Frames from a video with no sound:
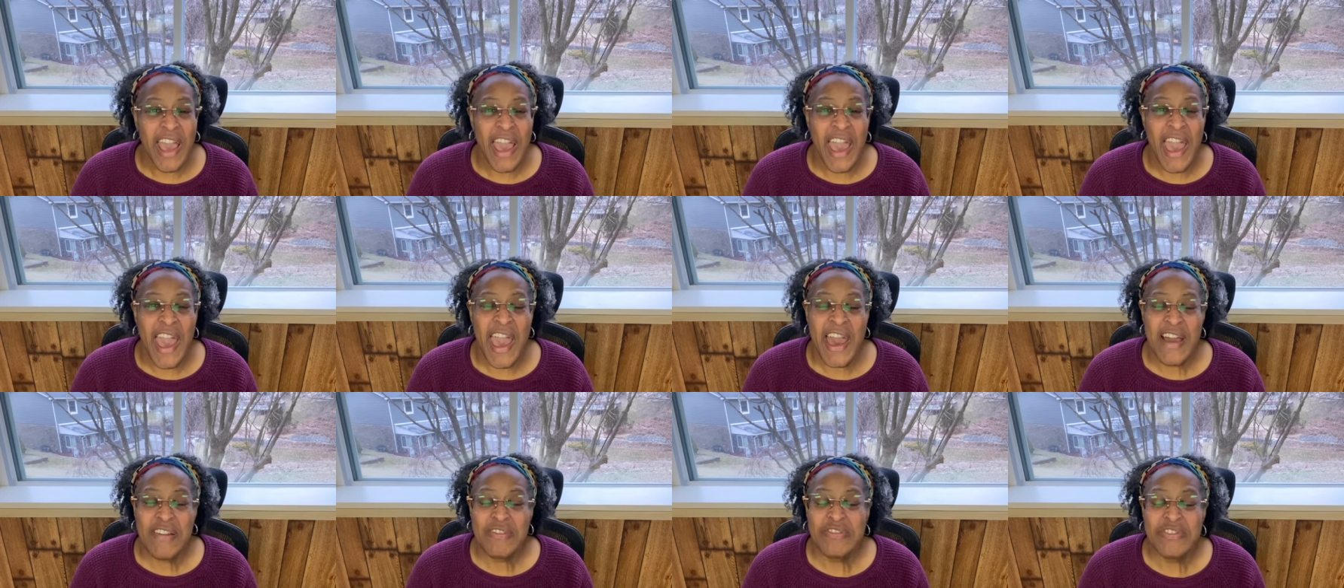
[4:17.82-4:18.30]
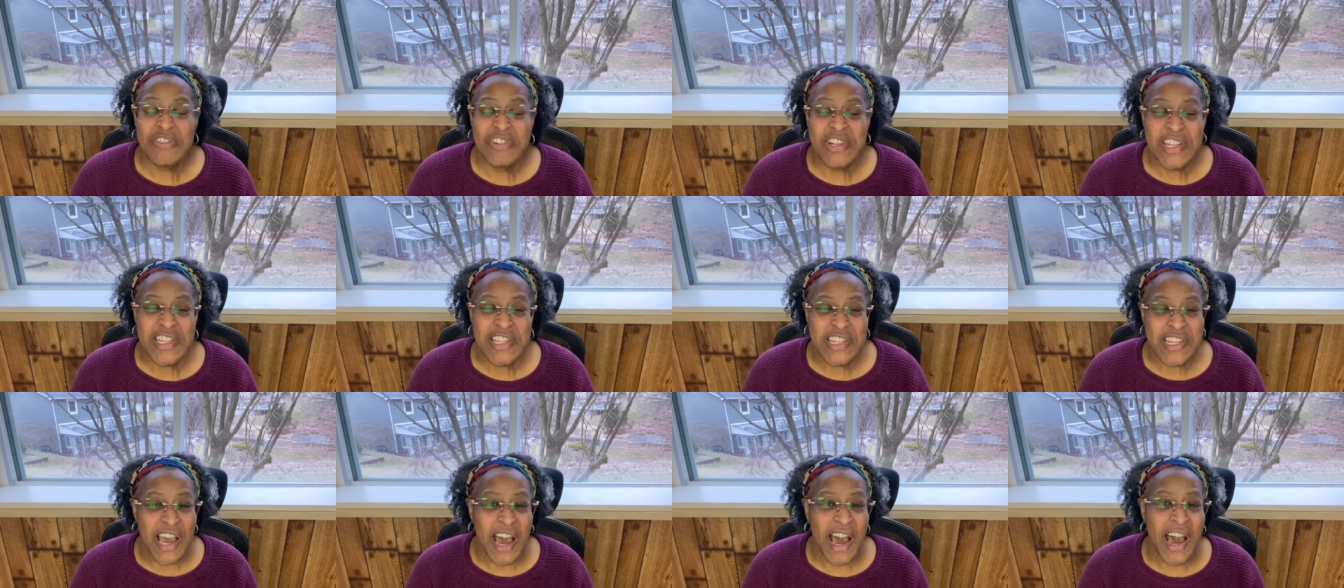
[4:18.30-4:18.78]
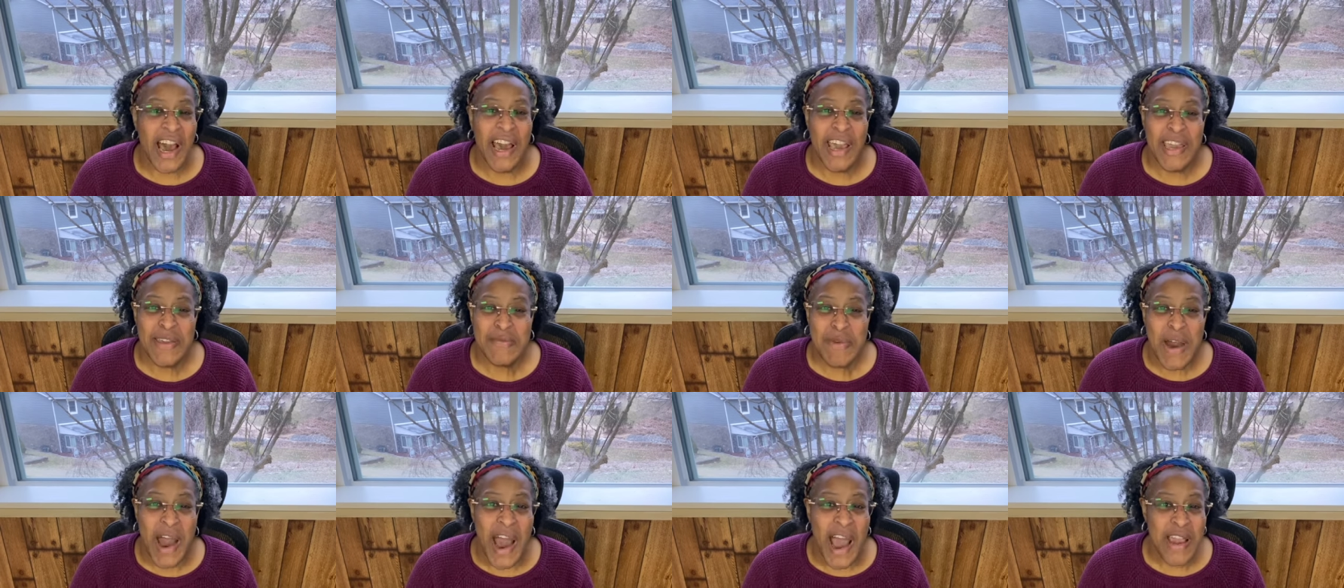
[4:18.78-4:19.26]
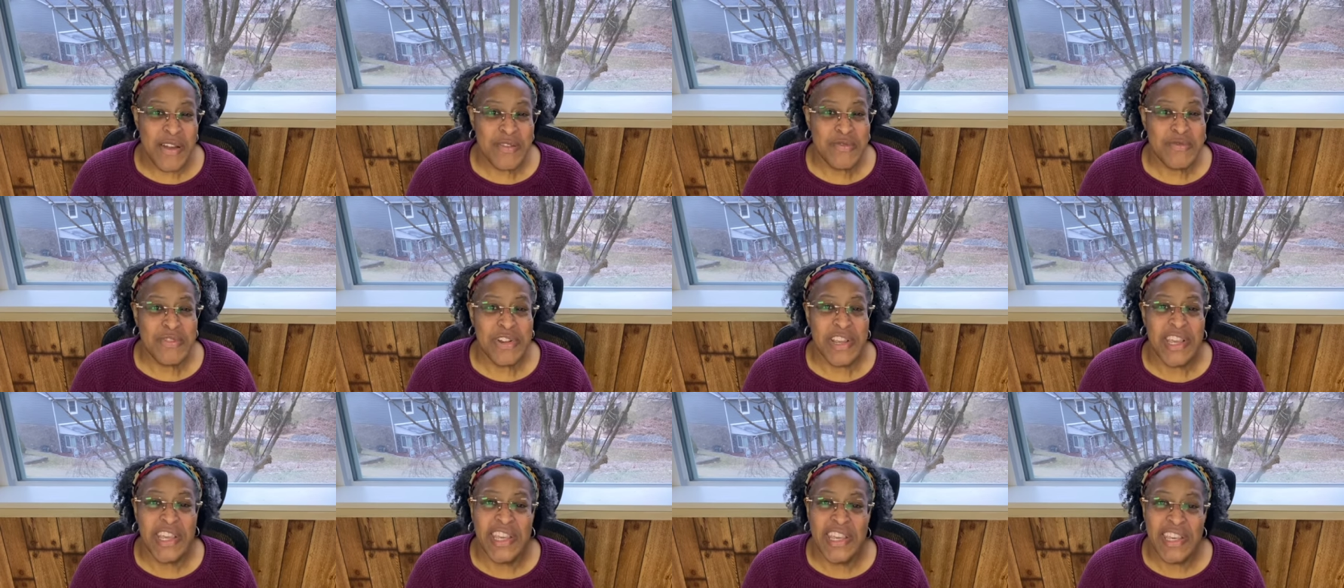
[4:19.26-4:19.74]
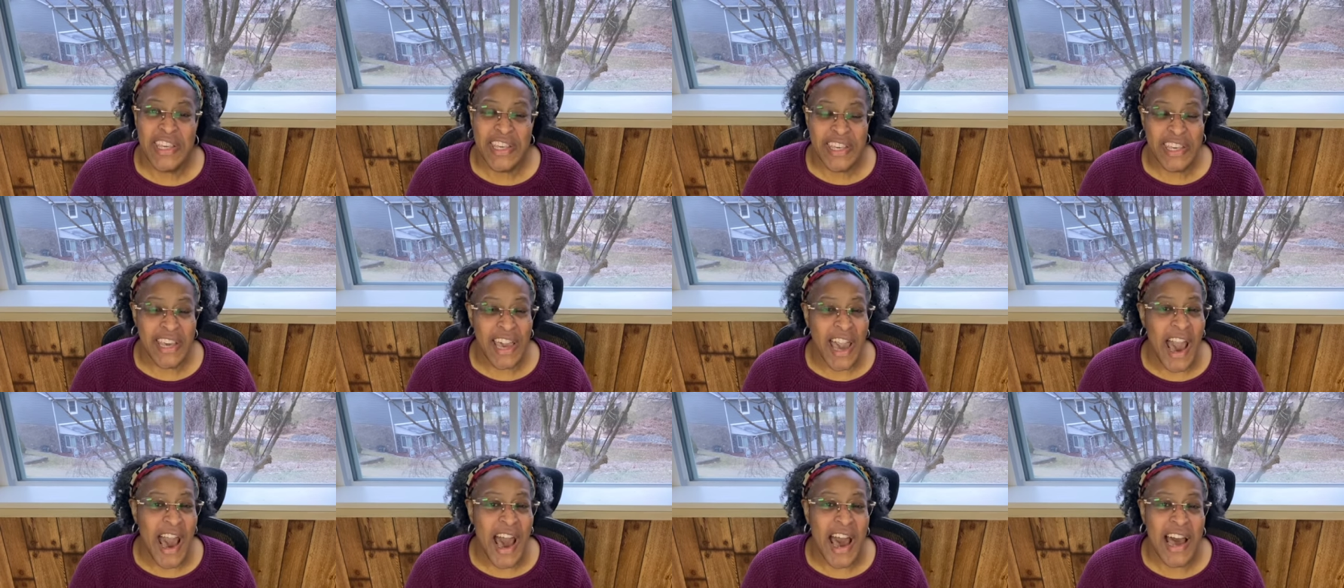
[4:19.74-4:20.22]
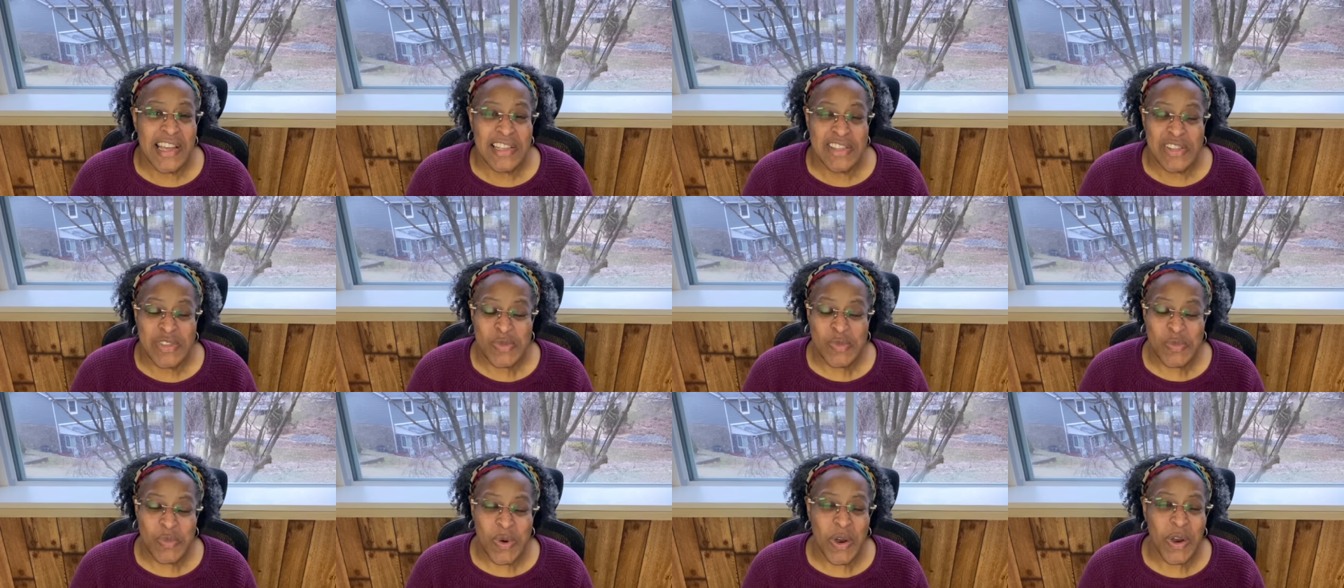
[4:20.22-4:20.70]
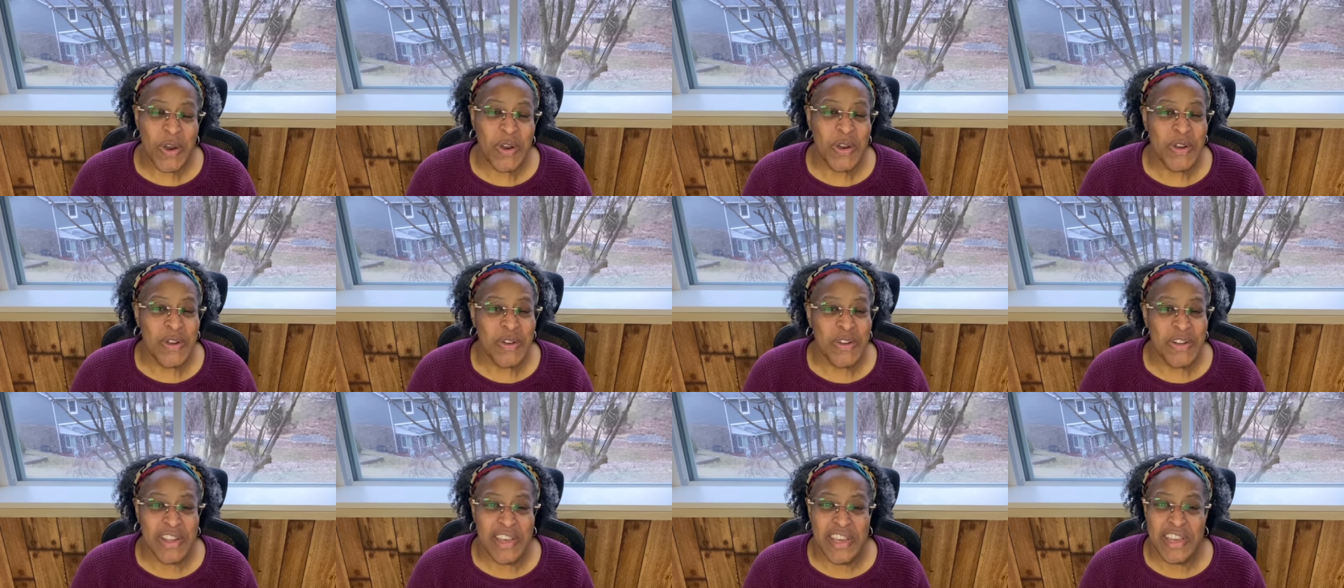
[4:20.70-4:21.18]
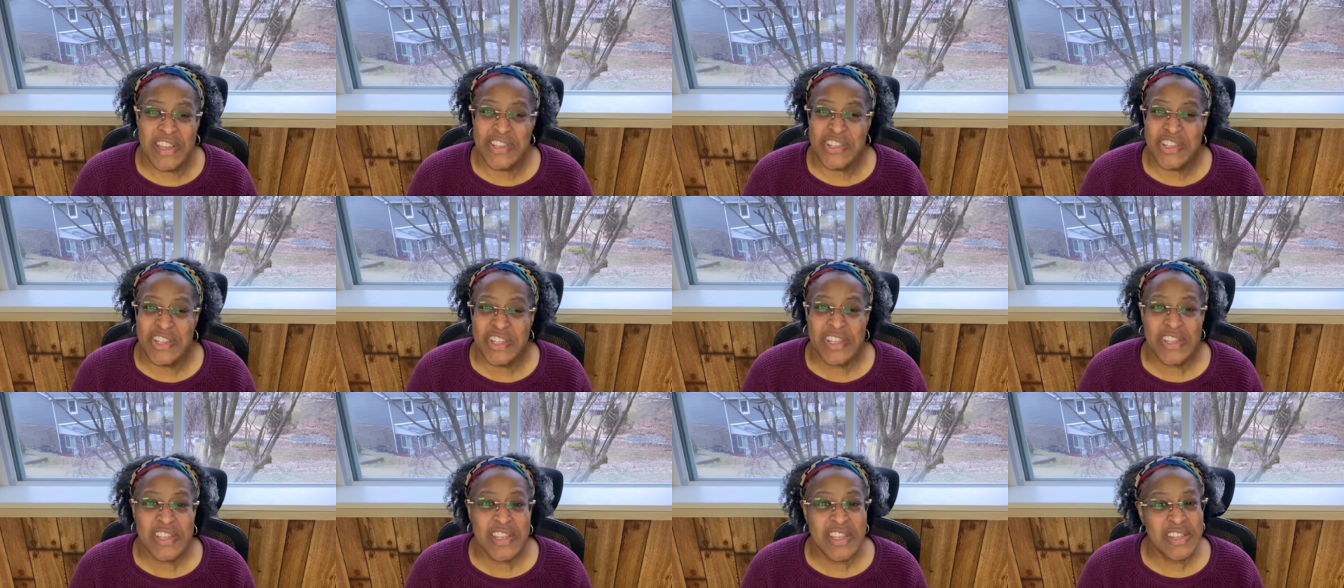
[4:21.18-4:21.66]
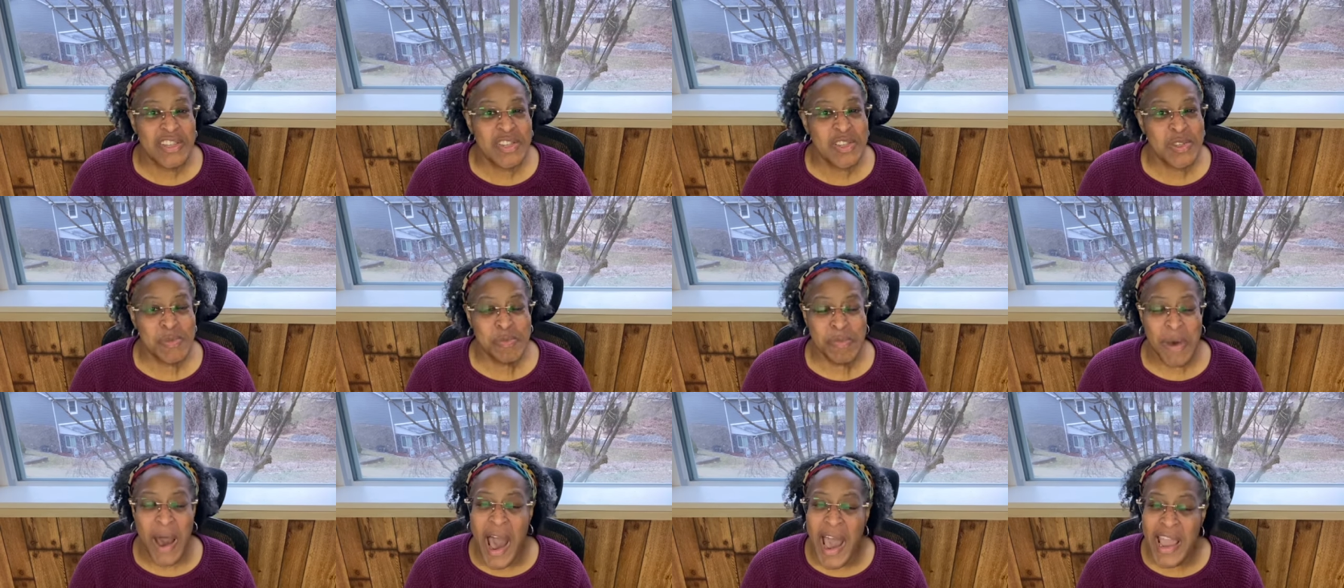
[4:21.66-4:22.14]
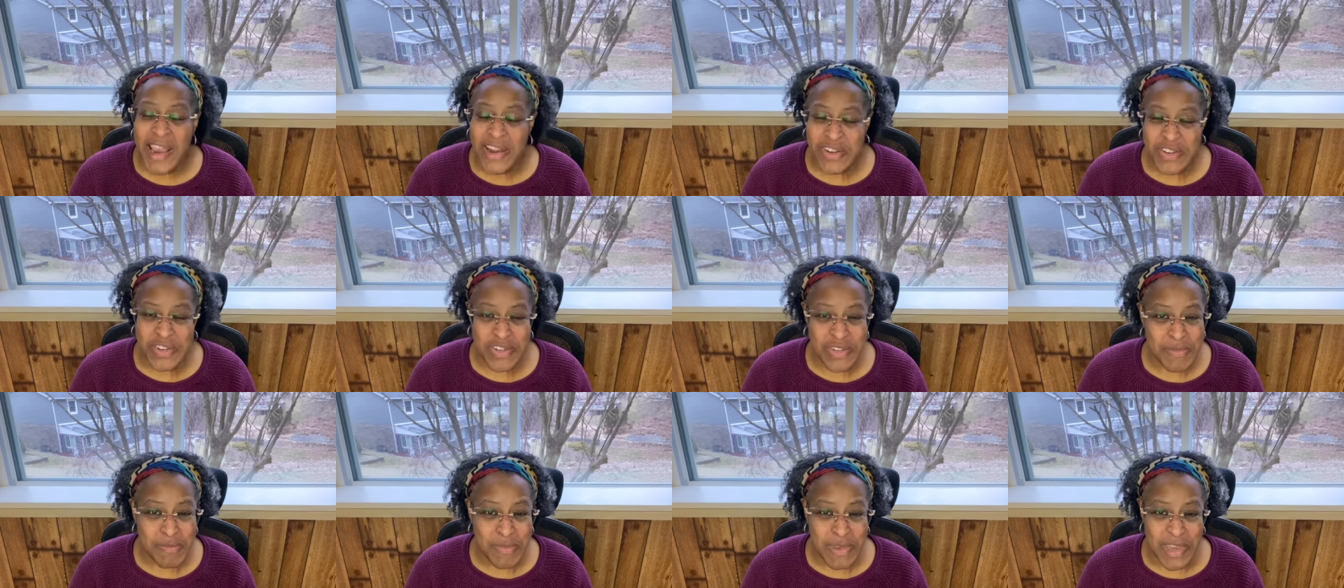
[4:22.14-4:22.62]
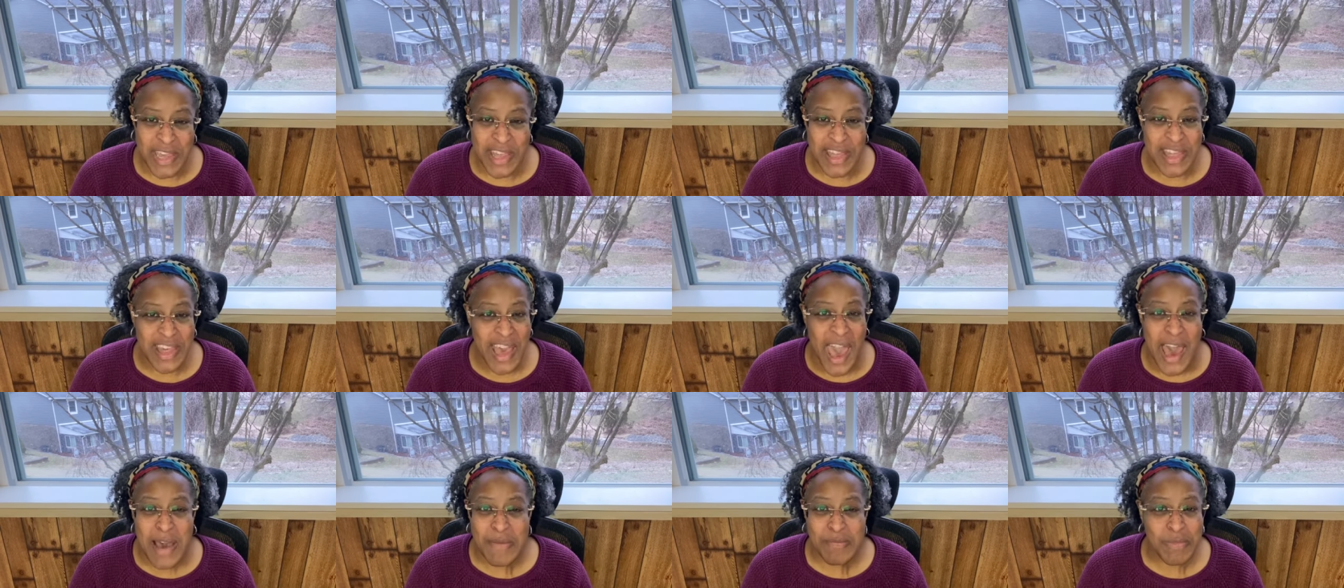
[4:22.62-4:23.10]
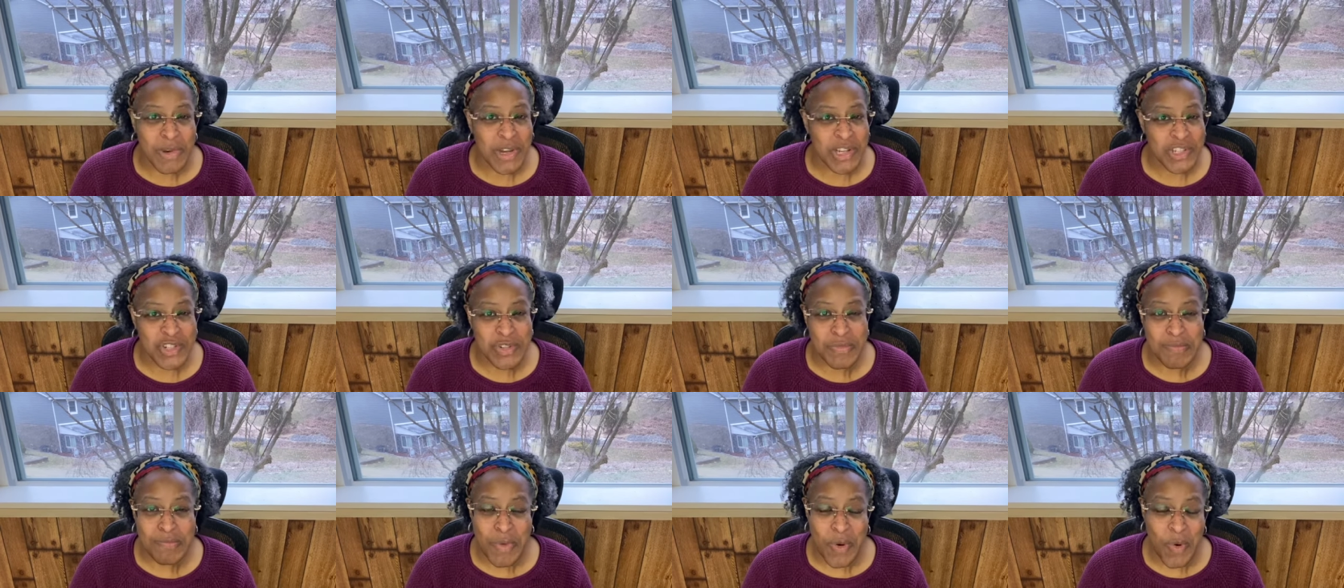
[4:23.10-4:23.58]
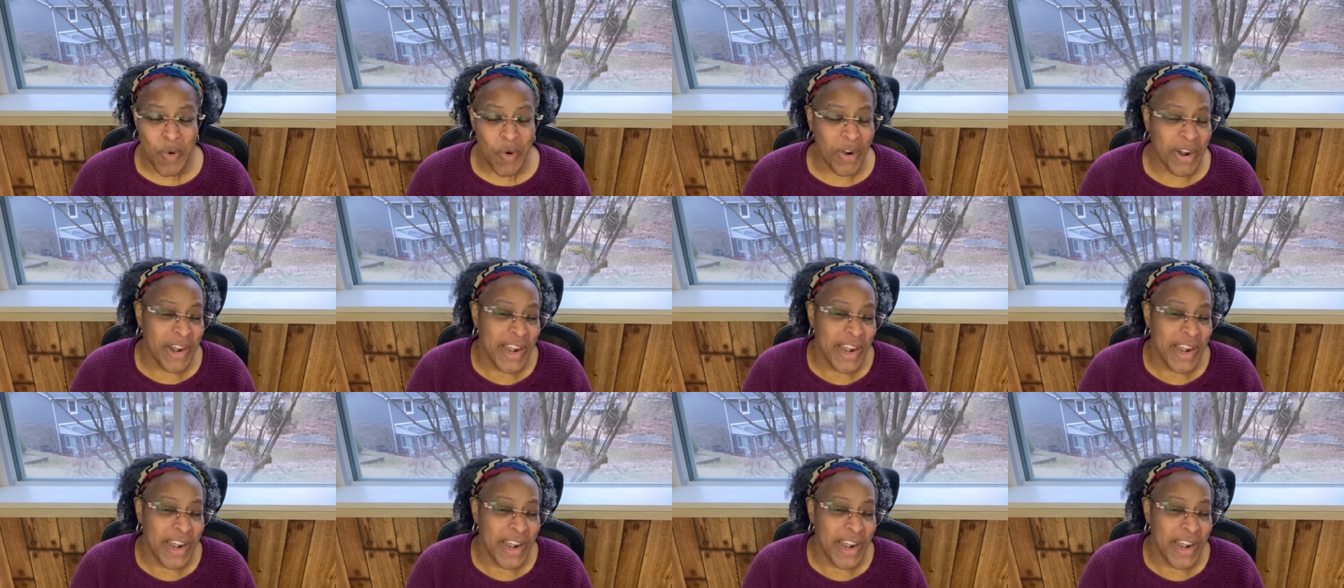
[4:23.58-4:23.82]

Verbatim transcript: every time I read God's word, it just inspires me that much more.